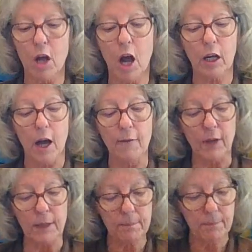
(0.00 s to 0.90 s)
not
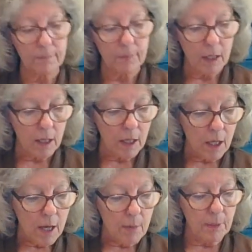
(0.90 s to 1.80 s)
covet.
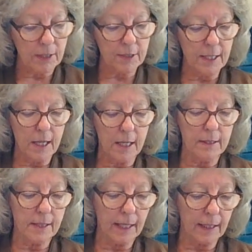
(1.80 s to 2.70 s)
But
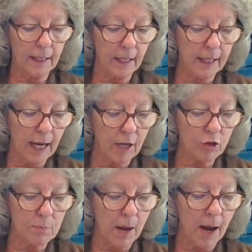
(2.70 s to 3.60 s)
sin, taking
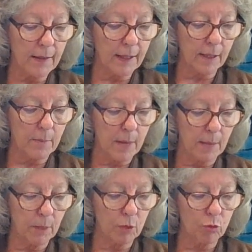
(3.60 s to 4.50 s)
occasion by the
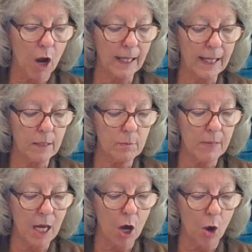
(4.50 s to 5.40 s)
commandment, wrought in
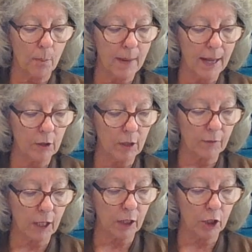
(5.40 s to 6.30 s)
me all manner
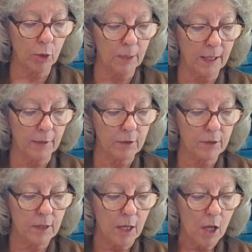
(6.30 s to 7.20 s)
of
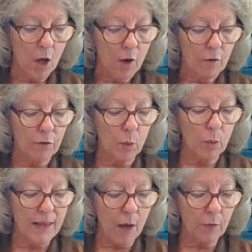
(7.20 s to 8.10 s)
concupiscence. For
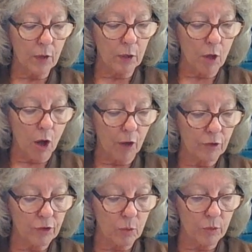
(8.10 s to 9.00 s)
without the law,
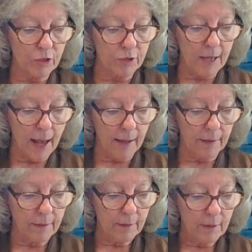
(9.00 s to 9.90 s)
sin was
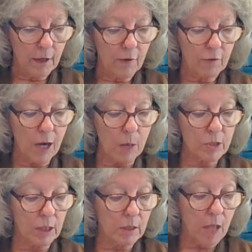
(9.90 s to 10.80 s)
dead. For I
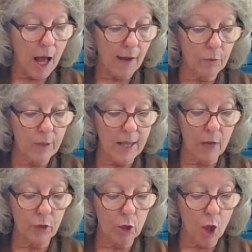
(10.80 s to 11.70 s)
was alive
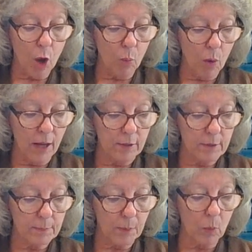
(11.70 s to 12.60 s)
without the law
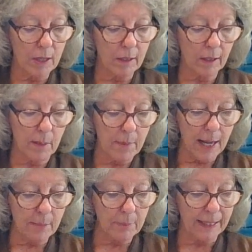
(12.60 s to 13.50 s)
once, but when the
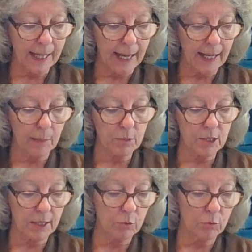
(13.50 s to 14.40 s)
commandment came,
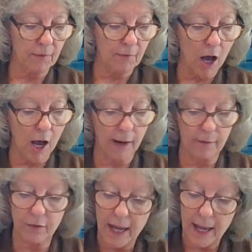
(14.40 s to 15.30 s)
sin
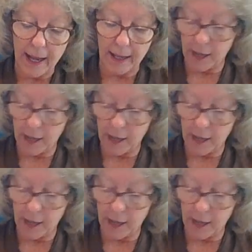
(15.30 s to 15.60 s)
revived, and